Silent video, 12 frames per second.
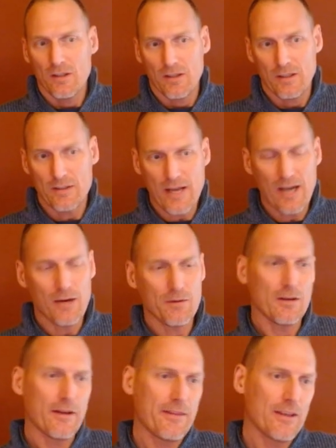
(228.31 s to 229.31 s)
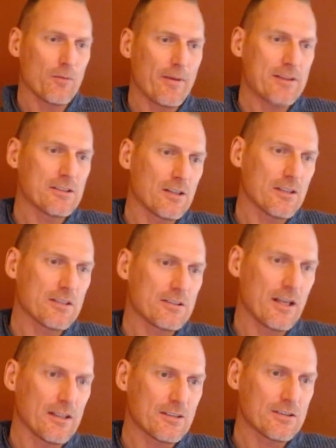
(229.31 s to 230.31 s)
And now I think it makes a lot of
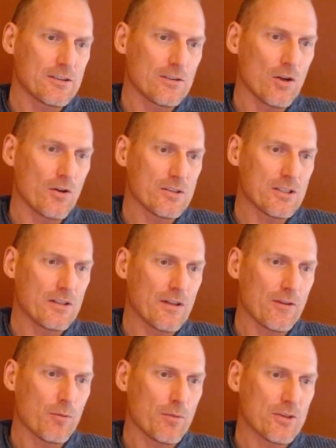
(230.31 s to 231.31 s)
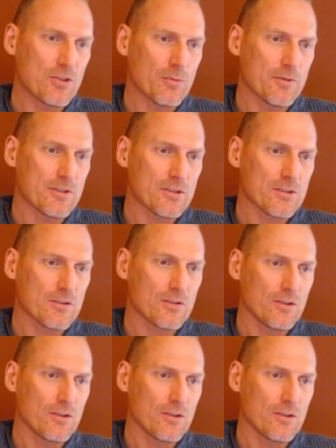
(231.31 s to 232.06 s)
sense, noticing that the bishop is,